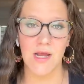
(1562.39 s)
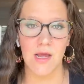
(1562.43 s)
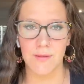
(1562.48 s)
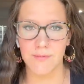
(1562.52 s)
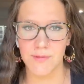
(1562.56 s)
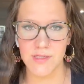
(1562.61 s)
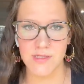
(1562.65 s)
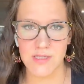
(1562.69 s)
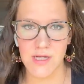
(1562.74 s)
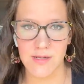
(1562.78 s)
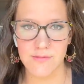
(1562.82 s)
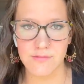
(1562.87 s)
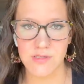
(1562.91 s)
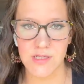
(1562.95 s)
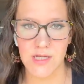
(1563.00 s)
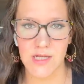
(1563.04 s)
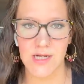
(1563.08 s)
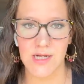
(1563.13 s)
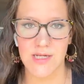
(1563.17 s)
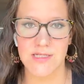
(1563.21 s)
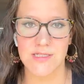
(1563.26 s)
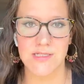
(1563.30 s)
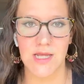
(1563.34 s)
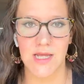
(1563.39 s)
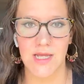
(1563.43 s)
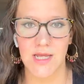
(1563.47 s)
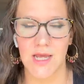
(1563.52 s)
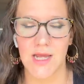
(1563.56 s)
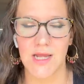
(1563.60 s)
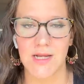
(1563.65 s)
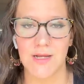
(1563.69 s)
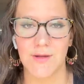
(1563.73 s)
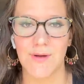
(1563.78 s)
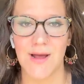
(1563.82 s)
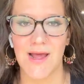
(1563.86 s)
How many times can I say
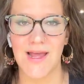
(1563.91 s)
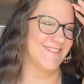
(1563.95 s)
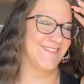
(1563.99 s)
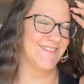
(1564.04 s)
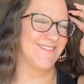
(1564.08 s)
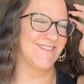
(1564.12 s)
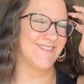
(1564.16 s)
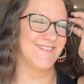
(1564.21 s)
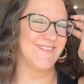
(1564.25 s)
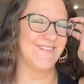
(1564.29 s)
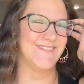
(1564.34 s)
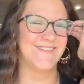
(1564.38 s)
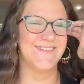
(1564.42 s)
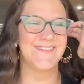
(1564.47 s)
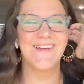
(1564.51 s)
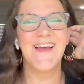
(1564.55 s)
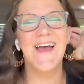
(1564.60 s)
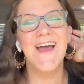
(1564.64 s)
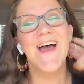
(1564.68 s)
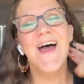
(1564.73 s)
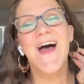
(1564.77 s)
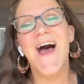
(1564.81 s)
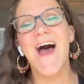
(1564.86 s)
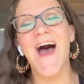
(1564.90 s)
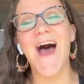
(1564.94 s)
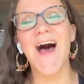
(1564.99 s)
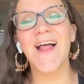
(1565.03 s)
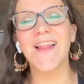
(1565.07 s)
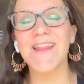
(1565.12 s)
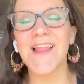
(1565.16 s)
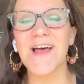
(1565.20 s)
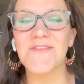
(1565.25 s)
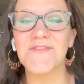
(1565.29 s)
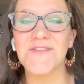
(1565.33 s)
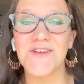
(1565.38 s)
anyway? I
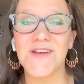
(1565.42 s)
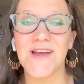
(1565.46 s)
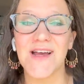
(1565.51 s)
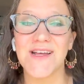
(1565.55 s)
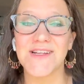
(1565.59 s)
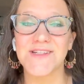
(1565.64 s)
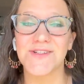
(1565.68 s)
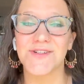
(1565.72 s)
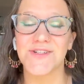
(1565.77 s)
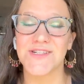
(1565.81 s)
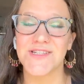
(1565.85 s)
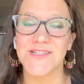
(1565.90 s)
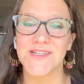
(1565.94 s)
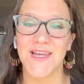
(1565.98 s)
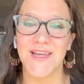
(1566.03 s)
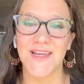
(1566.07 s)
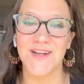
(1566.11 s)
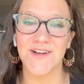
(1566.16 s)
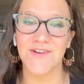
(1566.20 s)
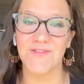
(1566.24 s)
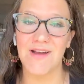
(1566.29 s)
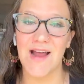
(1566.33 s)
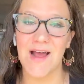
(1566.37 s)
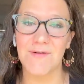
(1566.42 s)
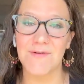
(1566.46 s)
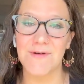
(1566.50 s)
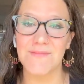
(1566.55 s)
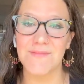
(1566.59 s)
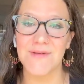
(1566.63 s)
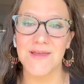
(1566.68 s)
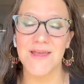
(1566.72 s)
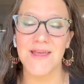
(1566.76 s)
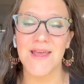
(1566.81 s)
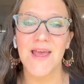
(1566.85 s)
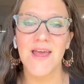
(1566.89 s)
love you guys for sticking around with
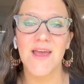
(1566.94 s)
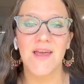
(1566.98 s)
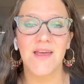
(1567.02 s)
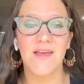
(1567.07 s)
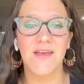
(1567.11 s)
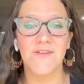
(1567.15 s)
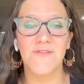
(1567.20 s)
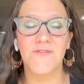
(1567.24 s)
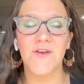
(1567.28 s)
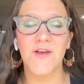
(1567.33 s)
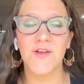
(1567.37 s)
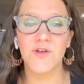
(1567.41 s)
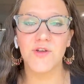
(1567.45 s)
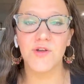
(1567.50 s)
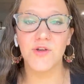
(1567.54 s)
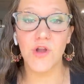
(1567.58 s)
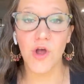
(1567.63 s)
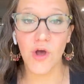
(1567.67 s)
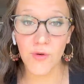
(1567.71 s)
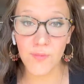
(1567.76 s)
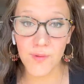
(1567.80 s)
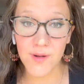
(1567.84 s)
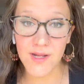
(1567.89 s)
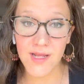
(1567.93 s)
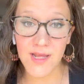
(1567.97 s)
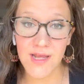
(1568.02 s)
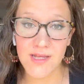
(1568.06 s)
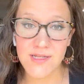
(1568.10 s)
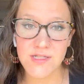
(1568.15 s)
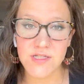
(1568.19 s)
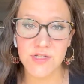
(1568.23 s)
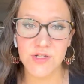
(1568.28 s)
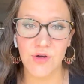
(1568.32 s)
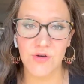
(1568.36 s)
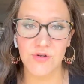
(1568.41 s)
me. If nobody
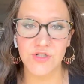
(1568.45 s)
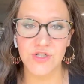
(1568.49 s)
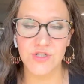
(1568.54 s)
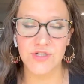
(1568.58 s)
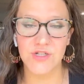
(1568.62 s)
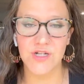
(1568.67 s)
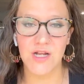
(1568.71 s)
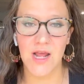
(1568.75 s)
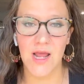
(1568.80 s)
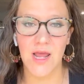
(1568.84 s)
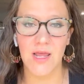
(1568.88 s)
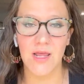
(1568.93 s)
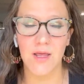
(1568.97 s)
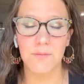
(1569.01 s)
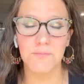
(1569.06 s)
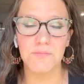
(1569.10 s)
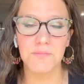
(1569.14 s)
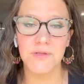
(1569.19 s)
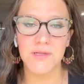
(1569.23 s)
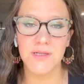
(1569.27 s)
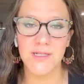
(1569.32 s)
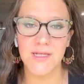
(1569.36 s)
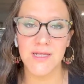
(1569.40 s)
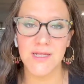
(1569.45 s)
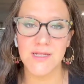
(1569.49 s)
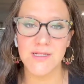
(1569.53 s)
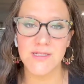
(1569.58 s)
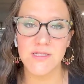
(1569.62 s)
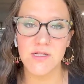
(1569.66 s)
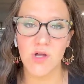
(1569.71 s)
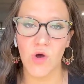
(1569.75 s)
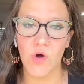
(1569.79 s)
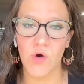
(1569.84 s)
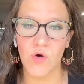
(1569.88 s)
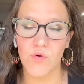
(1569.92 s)
has told you today, please
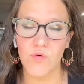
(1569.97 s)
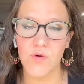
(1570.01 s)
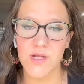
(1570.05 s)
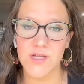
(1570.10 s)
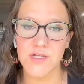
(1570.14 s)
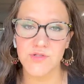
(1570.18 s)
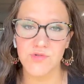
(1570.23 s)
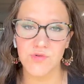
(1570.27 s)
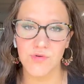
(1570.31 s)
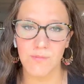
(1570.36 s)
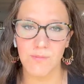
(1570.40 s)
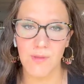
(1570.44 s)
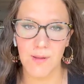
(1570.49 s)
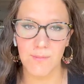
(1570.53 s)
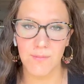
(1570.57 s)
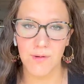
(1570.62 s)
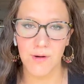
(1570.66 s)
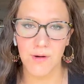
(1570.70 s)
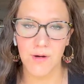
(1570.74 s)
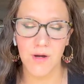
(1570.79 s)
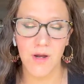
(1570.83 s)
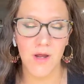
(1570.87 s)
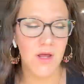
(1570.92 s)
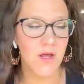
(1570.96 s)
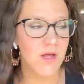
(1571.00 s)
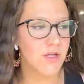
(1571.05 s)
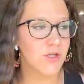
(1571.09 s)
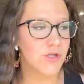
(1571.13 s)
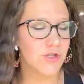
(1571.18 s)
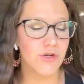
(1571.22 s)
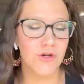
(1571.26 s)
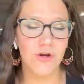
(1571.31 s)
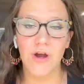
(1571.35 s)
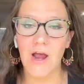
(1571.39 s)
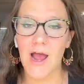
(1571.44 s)
always remember,
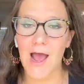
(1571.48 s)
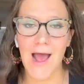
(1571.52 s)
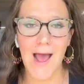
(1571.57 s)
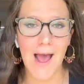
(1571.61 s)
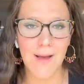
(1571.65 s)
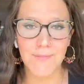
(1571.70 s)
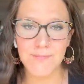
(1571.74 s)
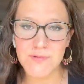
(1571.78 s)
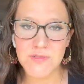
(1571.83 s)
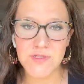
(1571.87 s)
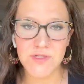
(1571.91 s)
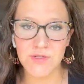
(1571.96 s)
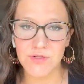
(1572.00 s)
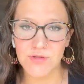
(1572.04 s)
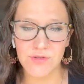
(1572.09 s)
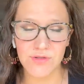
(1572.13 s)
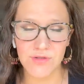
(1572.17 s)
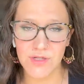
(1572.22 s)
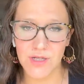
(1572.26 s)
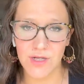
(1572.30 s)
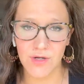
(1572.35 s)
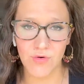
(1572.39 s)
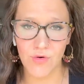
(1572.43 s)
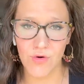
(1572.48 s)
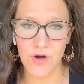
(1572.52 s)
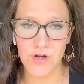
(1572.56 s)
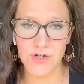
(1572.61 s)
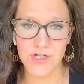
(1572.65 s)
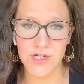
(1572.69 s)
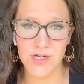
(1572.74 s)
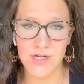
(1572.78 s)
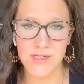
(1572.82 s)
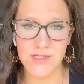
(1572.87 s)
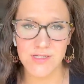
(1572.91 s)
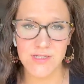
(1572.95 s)
you're absolutely
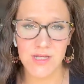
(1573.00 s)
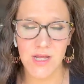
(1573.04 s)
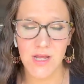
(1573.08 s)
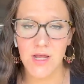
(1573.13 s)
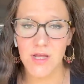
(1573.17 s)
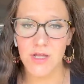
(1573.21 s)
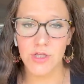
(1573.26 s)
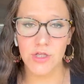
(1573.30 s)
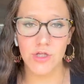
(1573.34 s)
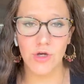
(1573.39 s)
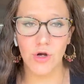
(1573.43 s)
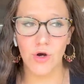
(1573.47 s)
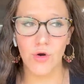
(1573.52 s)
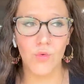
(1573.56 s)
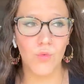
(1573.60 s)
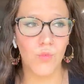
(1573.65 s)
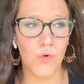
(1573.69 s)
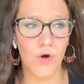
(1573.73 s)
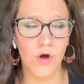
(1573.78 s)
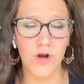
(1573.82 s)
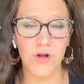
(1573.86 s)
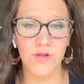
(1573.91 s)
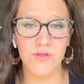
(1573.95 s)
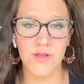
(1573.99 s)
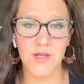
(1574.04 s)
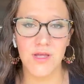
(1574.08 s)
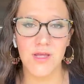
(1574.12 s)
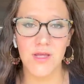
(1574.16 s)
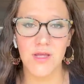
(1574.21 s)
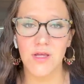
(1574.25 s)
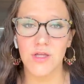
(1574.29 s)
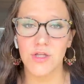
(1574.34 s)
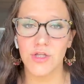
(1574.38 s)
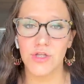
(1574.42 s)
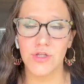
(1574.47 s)
gorgeous. You're
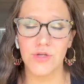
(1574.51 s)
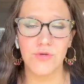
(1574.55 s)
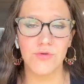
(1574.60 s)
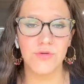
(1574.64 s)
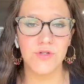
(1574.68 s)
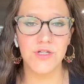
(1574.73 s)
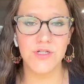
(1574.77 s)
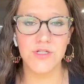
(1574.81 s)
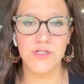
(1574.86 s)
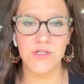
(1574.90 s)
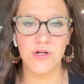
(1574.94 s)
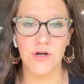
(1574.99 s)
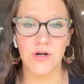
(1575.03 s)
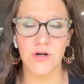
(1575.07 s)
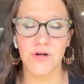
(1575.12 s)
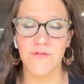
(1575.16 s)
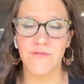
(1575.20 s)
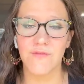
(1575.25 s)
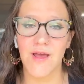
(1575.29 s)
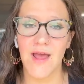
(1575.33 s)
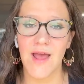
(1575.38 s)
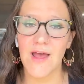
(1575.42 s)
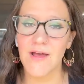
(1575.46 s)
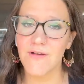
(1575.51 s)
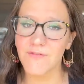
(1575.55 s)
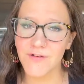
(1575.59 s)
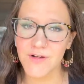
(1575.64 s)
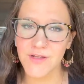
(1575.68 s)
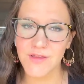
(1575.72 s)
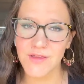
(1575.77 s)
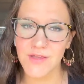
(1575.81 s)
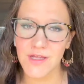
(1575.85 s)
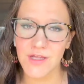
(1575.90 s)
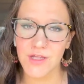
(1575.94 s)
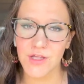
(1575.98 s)
worthy. You deserve
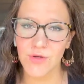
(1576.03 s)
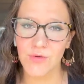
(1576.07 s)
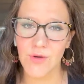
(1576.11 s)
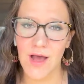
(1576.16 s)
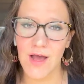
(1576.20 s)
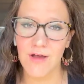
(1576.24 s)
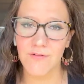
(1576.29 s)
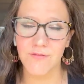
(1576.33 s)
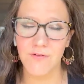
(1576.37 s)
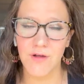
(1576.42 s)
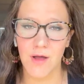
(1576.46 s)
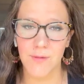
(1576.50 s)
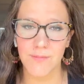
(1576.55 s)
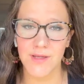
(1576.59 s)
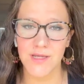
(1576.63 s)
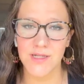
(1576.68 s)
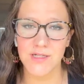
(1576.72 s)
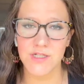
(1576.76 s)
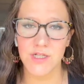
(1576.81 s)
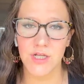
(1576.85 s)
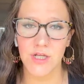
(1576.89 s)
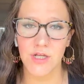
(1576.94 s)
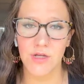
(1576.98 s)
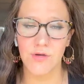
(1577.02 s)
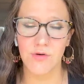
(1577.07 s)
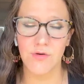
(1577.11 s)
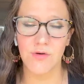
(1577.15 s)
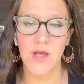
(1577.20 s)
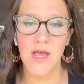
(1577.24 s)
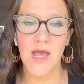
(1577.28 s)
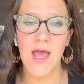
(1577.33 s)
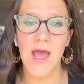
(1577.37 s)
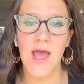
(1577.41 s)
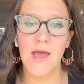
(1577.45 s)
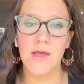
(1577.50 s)
everything you have coming to you.
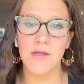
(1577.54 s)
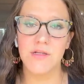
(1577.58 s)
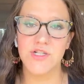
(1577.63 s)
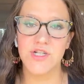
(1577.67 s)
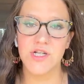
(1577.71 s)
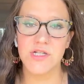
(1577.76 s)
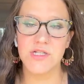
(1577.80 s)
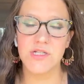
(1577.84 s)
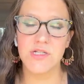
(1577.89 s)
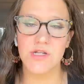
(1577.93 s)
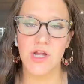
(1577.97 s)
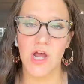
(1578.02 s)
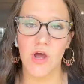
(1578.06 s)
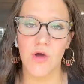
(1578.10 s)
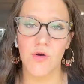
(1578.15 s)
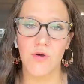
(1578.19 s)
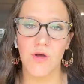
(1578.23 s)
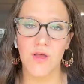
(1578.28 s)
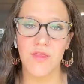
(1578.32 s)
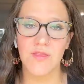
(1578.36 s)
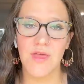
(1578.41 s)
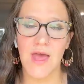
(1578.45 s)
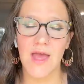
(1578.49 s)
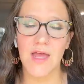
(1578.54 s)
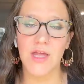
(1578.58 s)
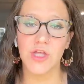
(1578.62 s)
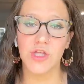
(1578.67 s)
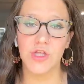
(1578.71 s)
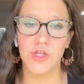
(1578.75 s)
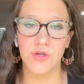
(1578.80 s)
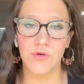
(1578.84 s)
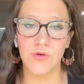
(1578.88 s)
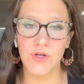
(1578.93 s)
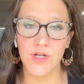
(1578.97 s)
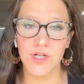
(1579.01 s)
And just know that
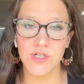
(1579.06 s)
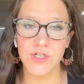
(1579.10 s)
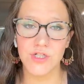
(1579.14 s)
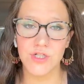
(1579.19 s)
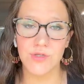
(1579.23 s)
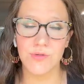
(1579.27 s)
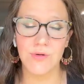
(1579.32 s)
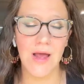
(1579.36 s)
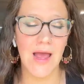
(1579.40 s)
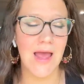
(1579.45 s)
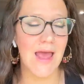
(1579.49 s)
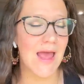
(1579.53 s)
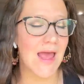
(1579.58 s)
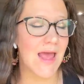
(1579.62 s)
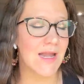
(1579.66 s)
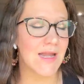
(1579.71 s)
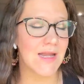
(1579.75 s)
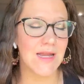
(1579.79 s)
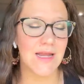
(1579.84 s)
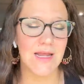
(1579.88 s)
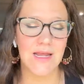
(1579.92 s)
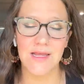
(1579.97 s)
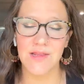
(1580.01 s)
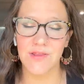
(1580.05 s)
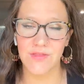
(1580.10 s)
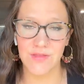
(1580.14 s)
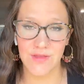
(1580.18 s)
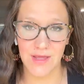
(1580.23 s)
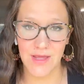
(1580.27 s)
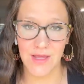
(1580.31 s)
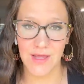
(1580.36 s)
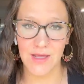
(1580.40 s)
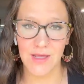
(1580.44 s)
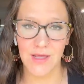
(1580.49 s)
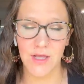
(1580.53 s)
you can do
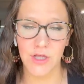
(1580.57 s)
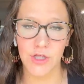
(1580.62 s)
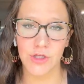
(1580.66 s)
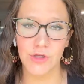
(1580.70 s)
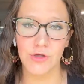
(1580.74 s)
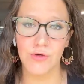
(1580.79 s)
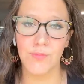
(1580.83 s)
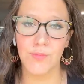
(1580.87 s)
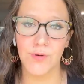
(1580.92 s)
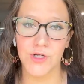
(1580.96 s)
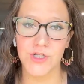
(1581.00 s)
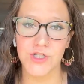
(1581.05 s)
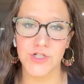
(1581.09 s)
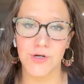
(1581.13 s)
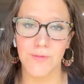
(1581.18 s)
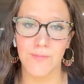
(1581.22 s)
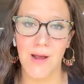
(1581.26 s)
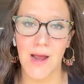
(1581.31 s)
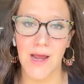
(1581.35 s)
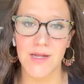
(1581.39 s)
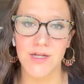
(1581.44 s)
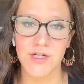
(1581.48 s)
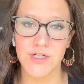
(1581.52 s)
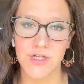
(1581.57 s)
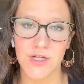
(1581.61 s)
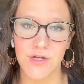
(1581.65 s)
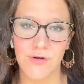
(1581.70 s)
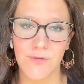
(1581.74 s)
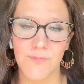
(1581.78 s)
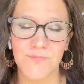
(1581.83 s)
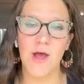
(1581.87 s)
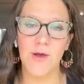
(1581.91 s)
anything you put your mind to.